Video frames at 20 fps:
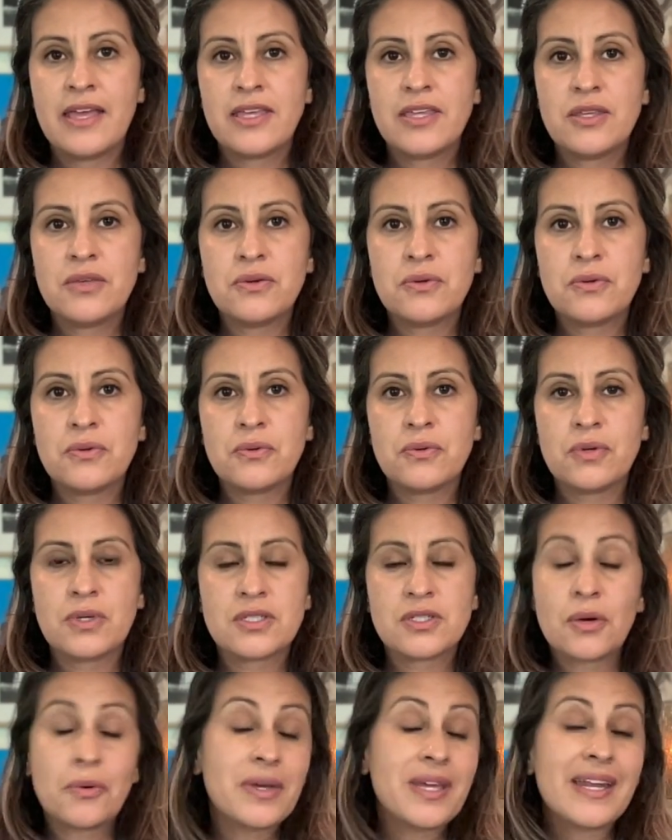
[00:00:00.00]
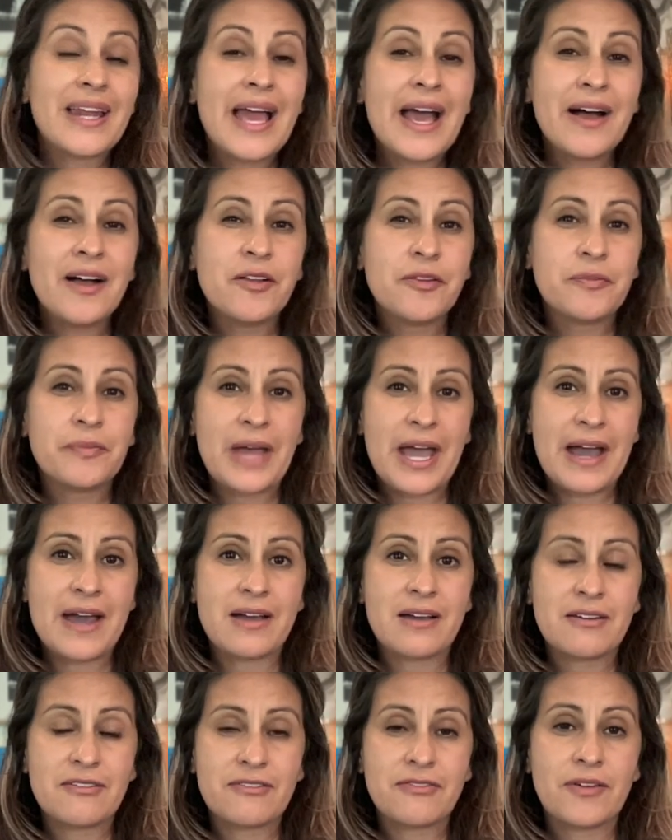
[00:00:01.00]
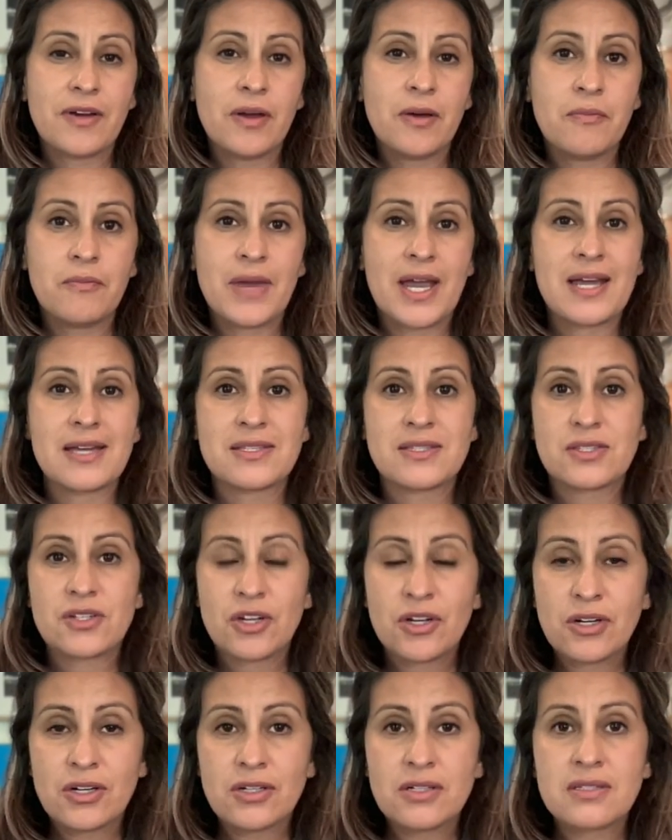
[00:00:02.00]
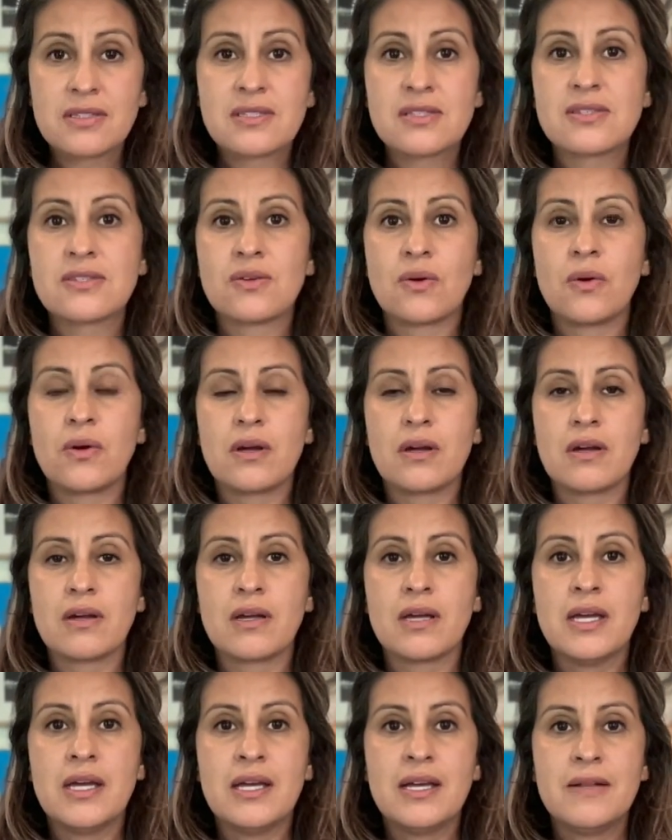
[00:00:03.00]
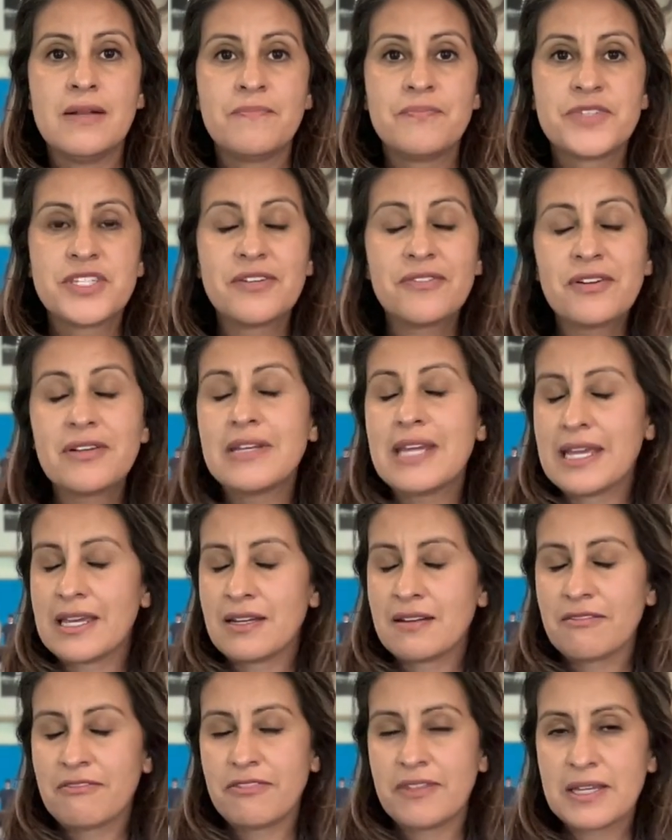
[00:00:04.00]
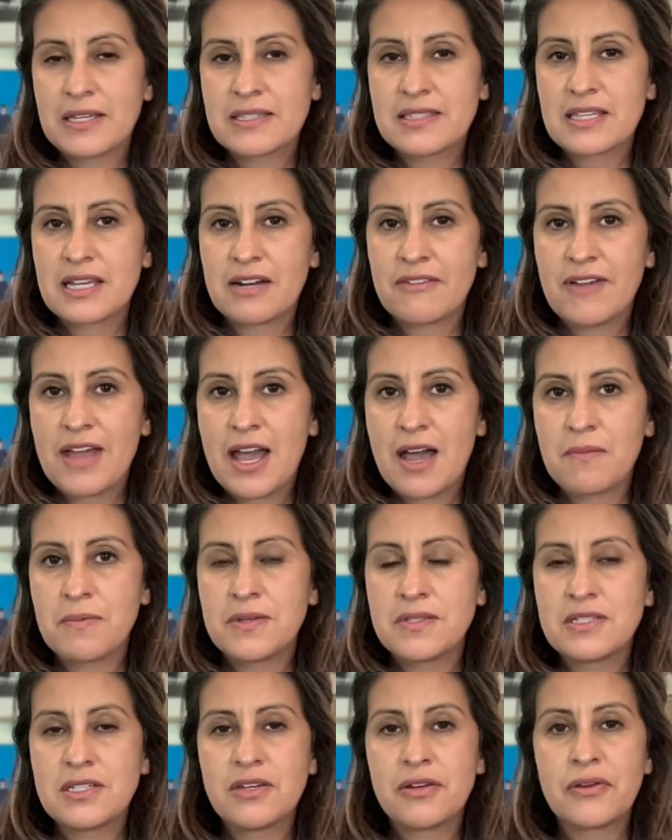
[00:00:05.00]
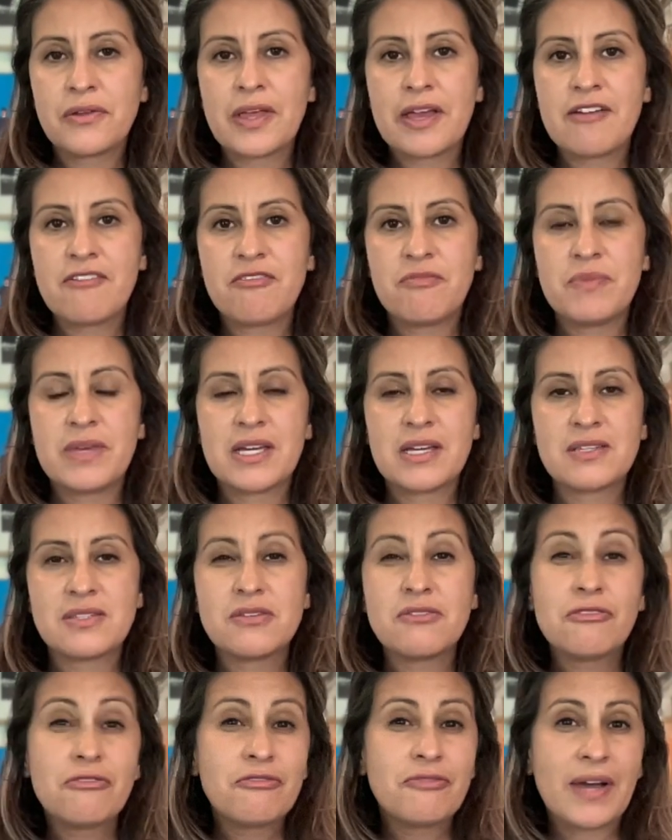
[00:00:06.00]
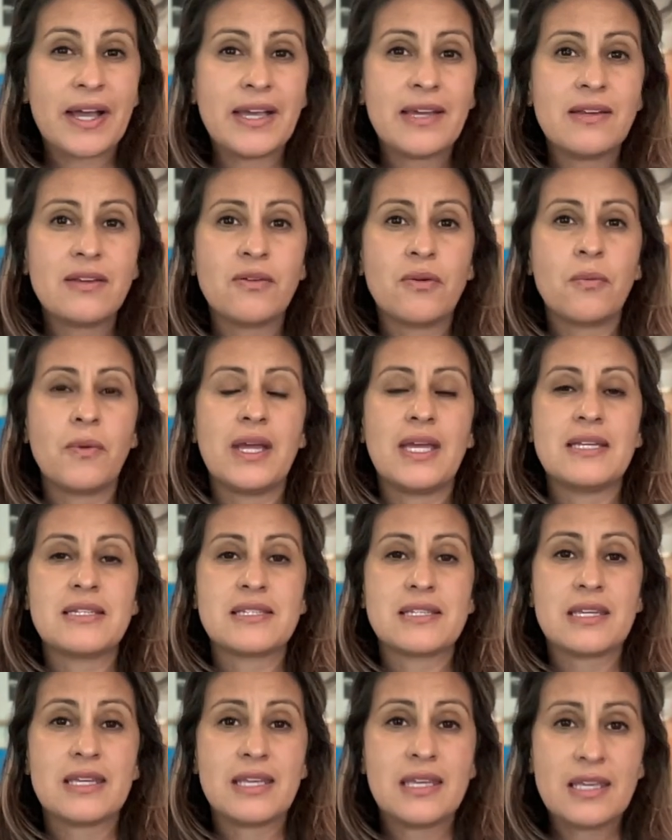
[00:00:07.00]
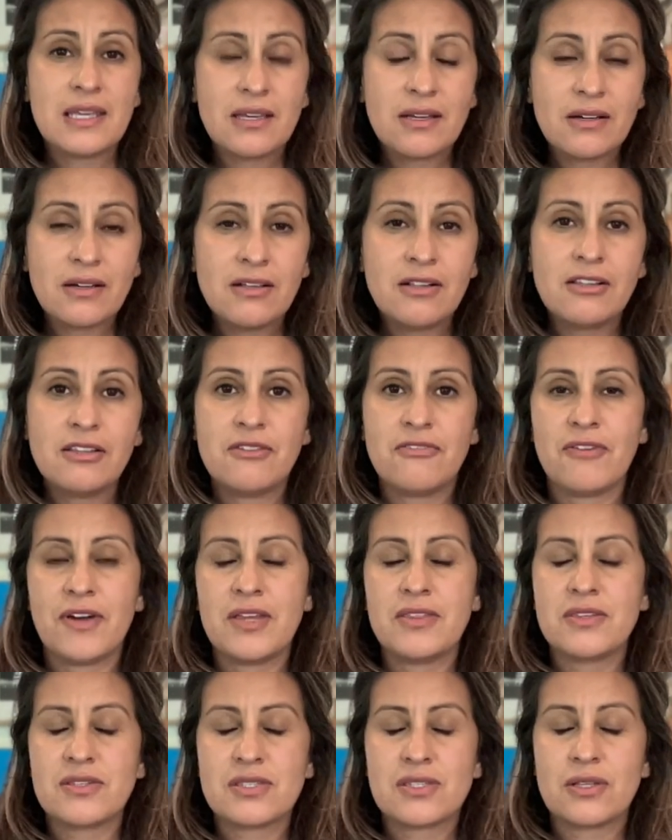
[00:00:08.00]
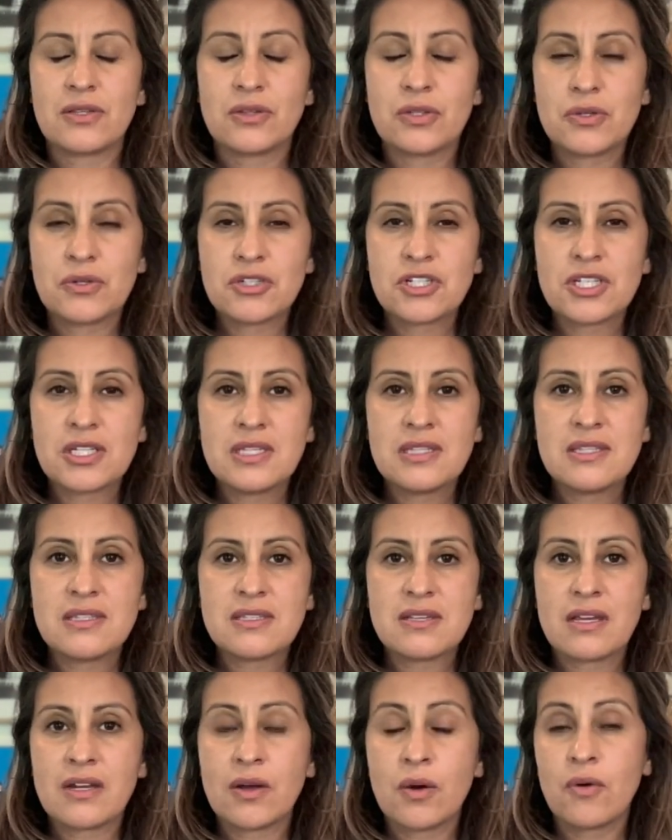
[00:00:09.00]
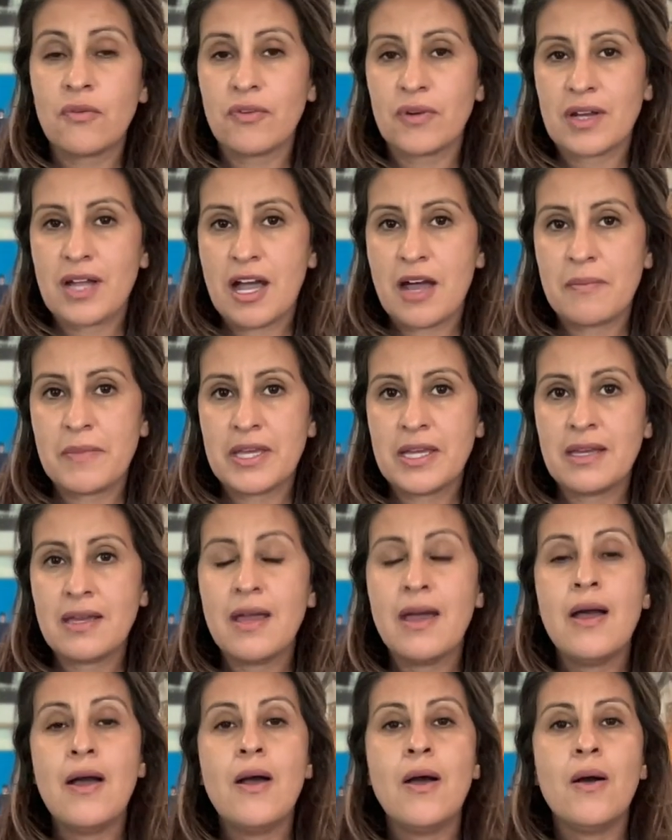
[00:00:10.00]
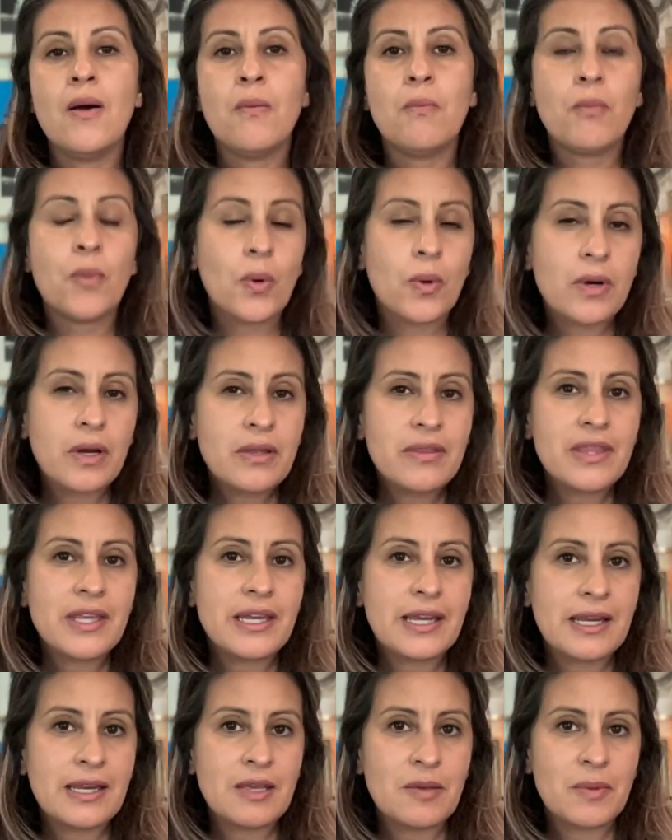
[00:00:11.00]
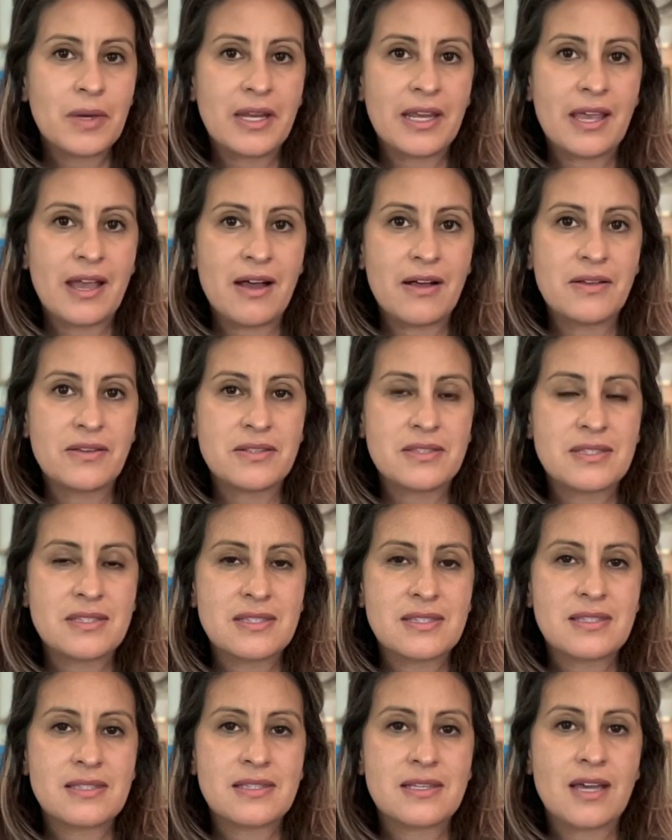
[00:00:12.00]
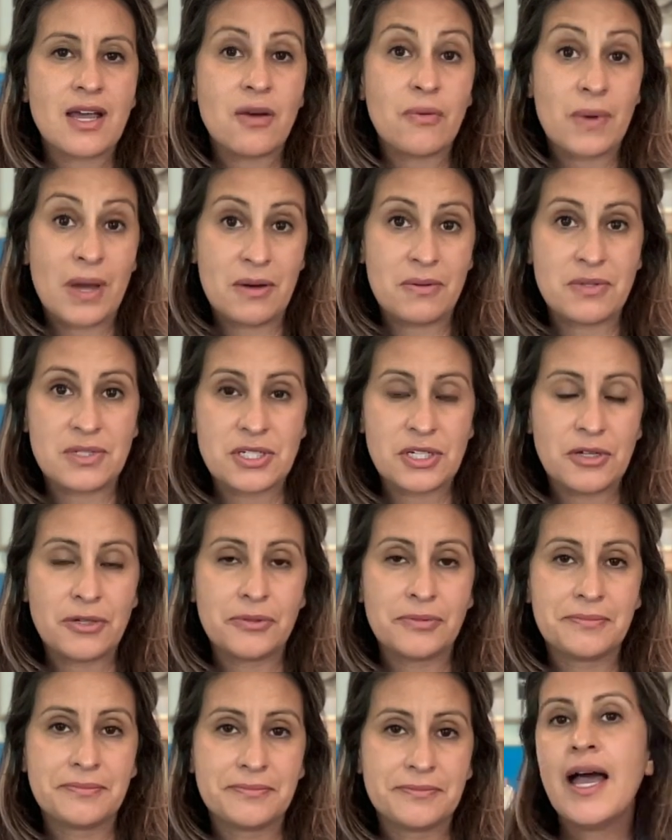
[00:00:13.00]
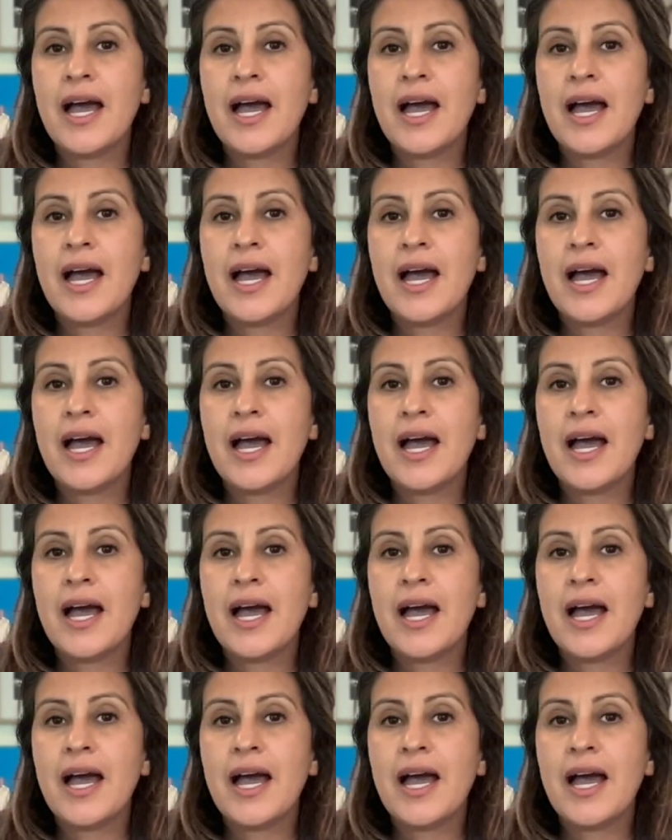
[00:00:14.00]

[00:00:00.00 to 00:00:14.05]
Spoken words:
You don't get held back from past hurts or different negative things that have happened in your life because you find a way to heal. You find the solutions and overcoming more than anybody else around you.